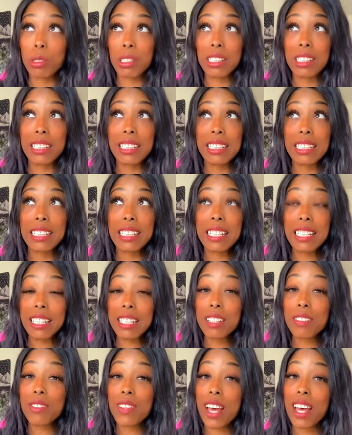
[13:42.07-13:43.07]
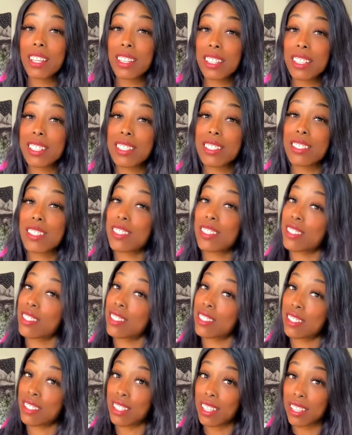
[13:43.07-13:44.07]
Believe that this
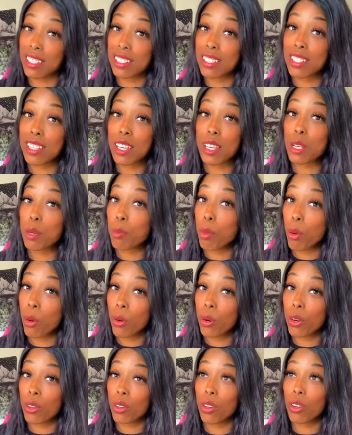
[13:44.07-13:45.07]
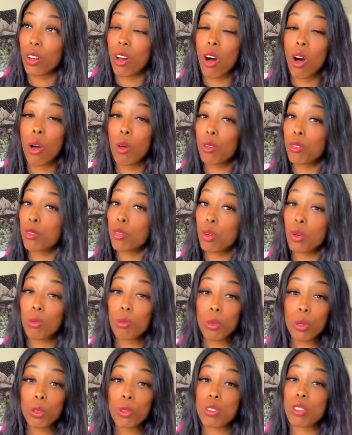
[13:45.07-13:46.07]
is indeed a portal. All full
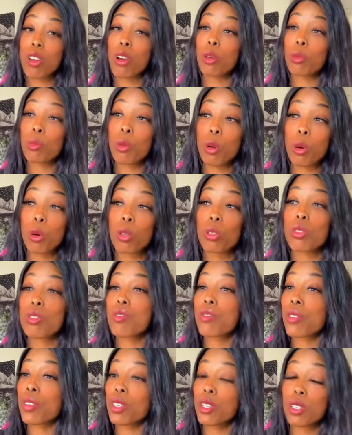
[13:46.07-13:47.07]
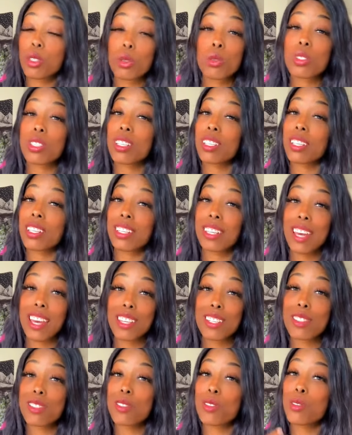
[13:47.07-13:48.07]
moons are portals for you to
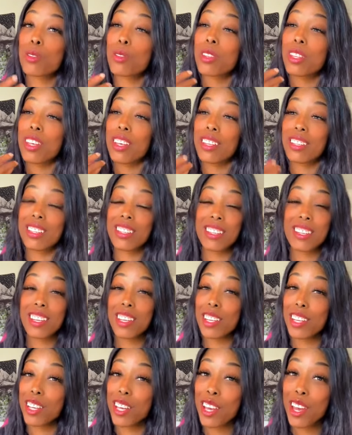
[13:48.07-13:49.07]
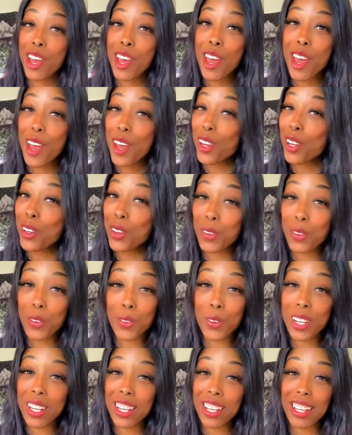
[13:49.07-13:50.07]
get to the nitty
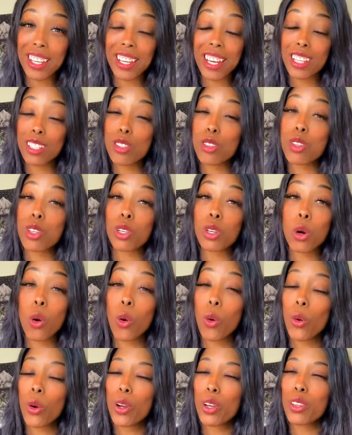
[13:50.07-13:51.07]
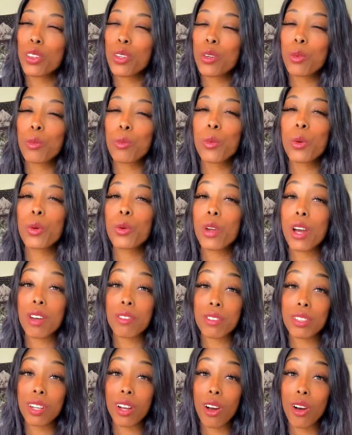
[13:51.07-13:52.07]
gritty, get to the core and the root
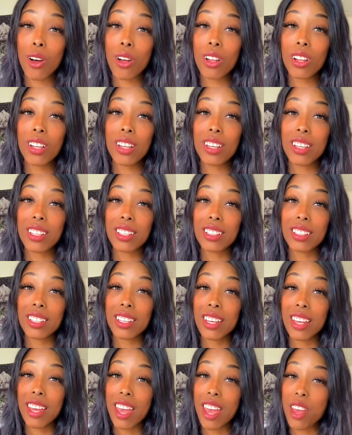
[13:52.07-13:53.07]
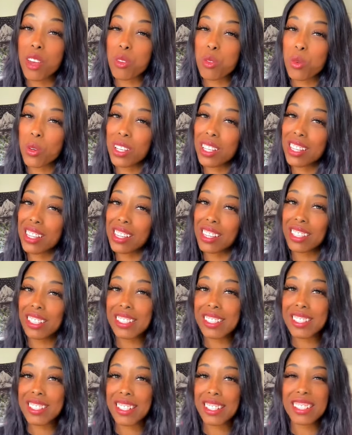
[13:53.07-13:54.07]
of it all, and
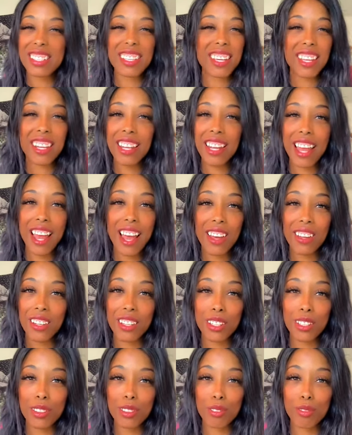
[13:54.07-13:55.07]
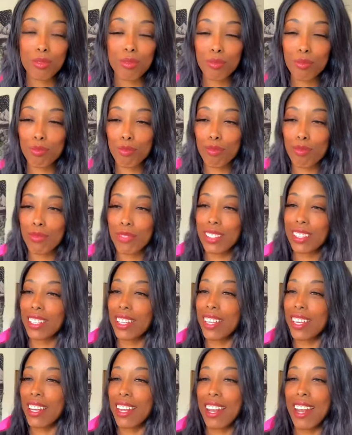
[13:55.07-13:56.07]
release it. Get it out of you.
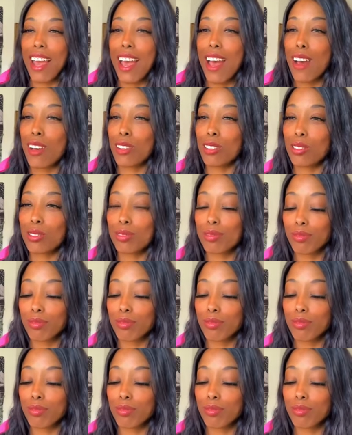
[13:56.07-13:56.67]
Get it out.